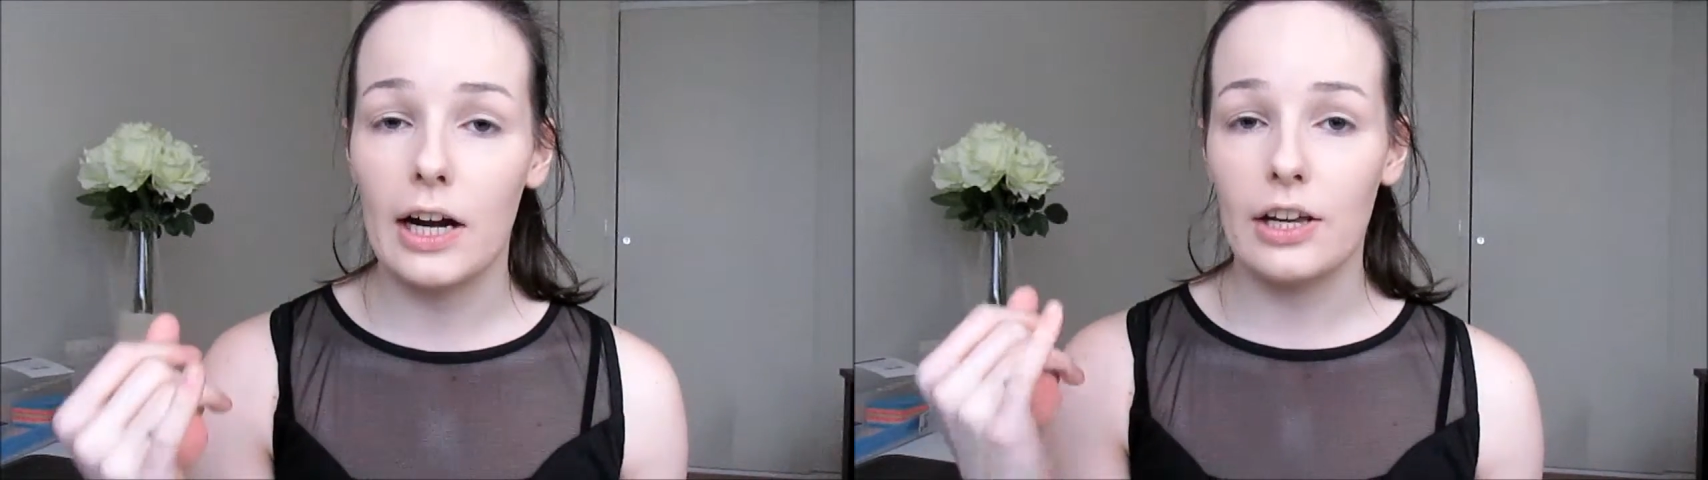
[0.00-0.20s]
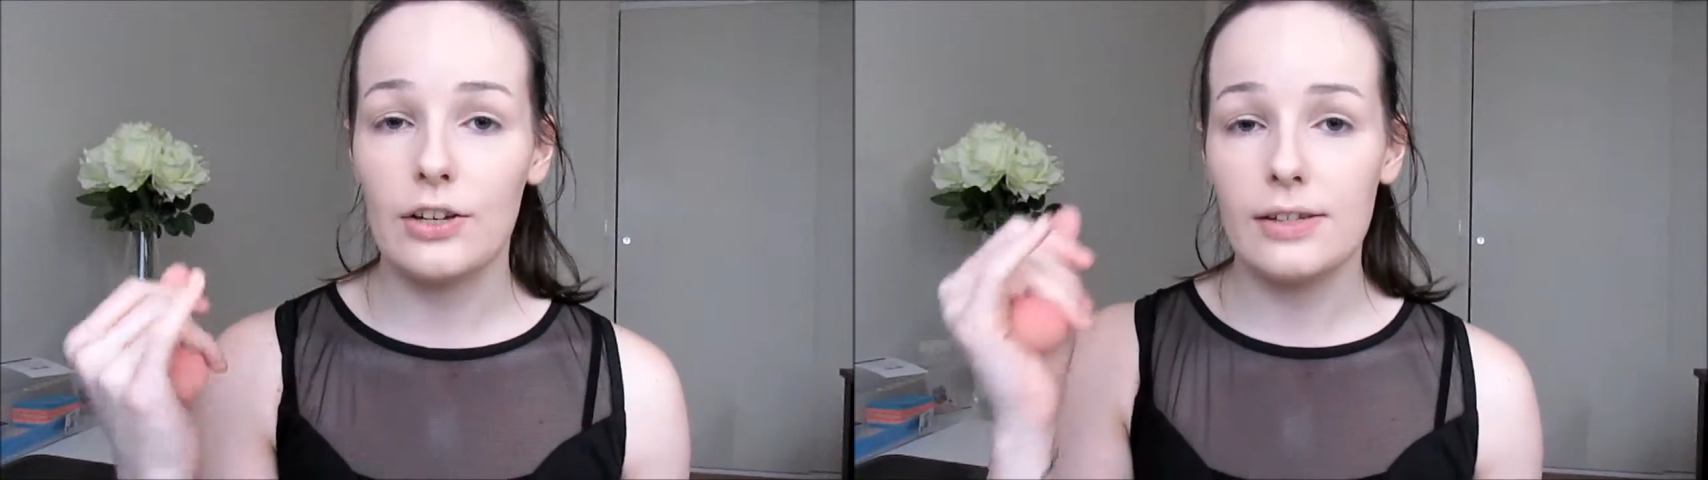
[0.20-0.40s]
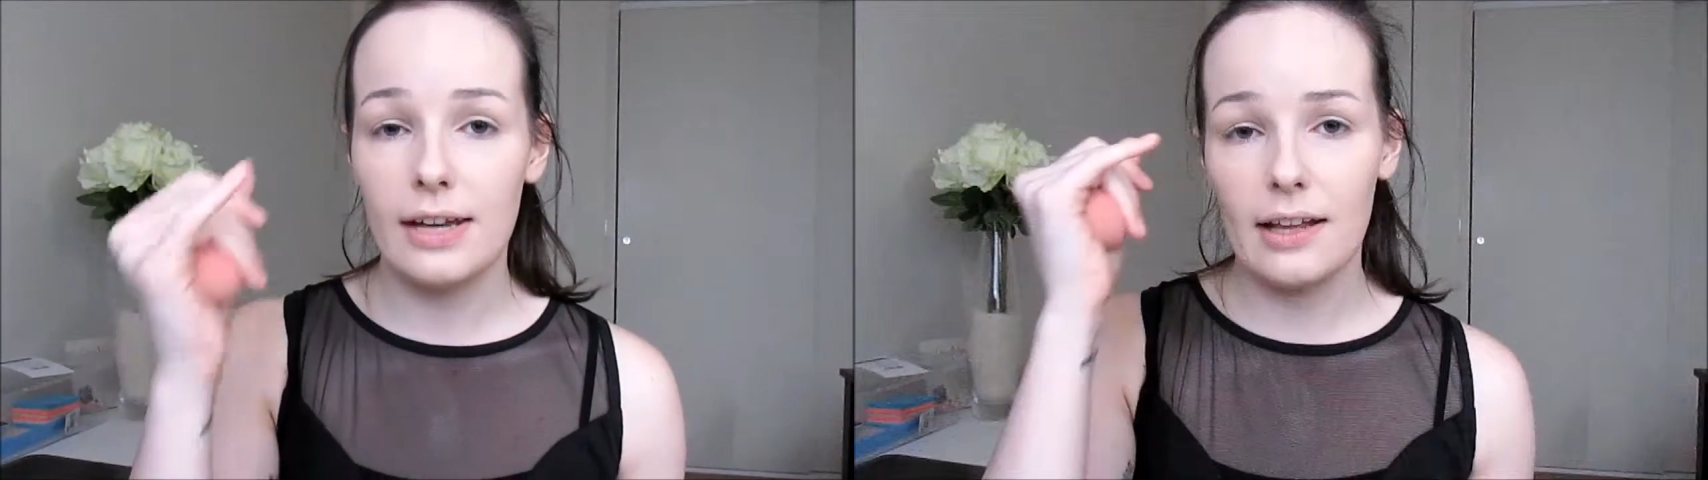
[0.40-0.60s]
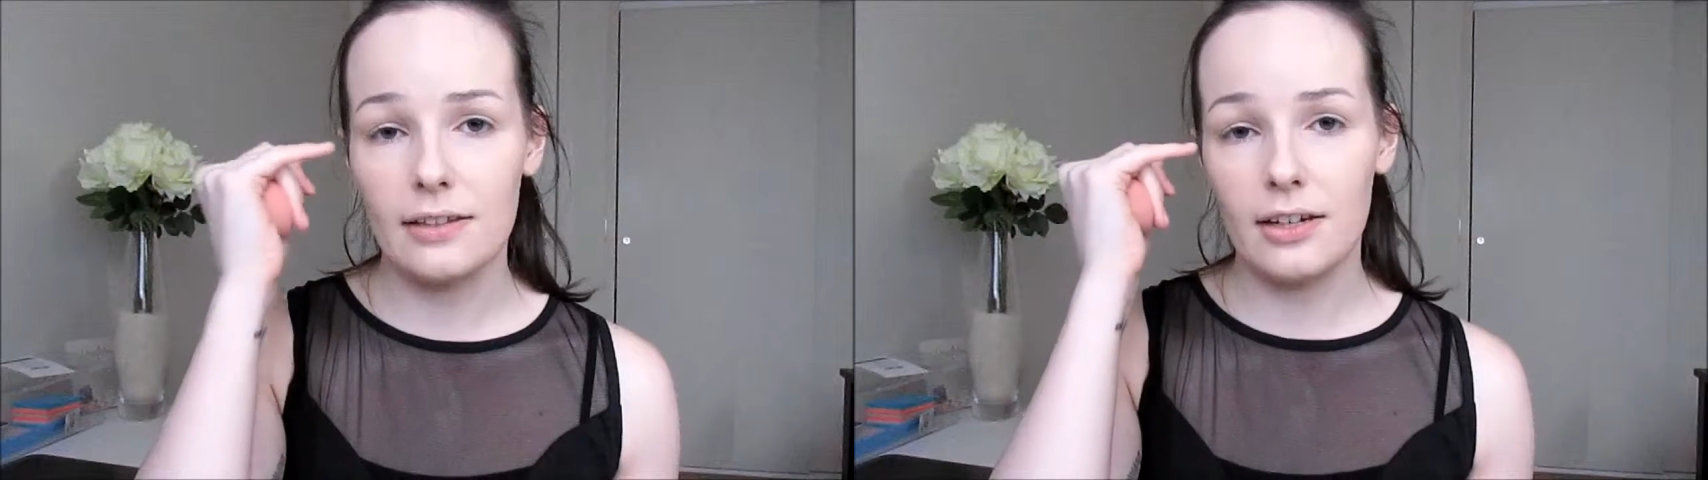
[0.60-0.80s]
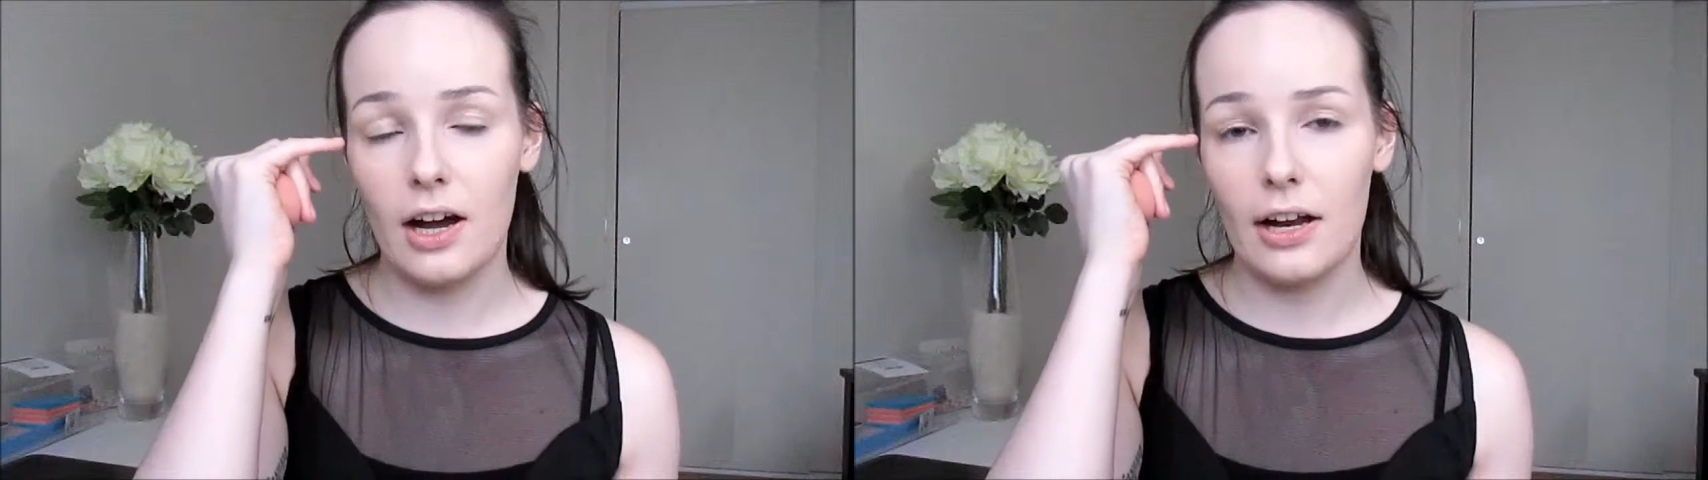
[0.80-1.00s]
I use
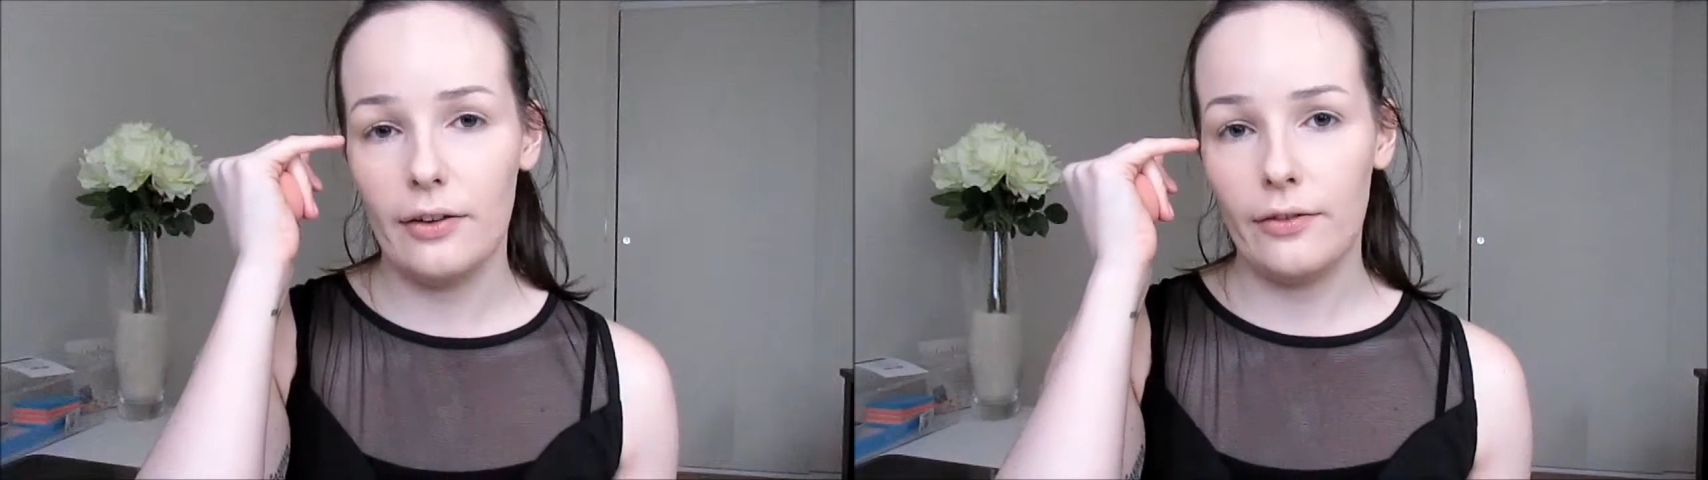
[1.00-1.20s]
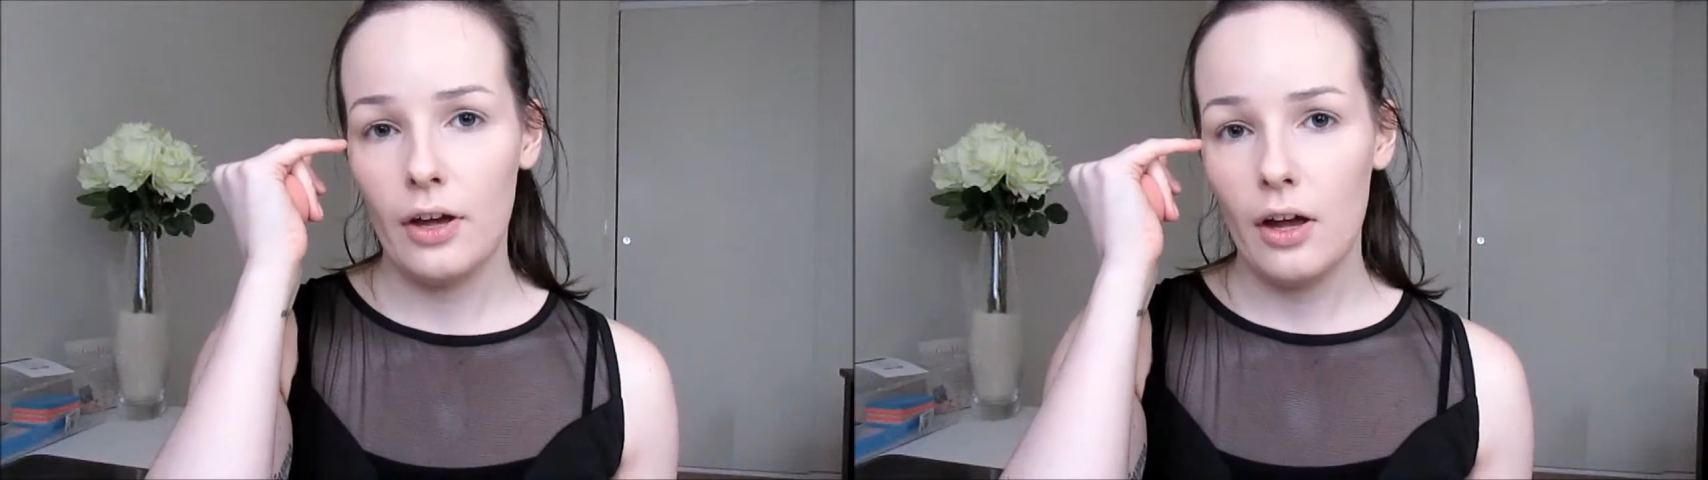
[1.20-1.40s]
tends to kind of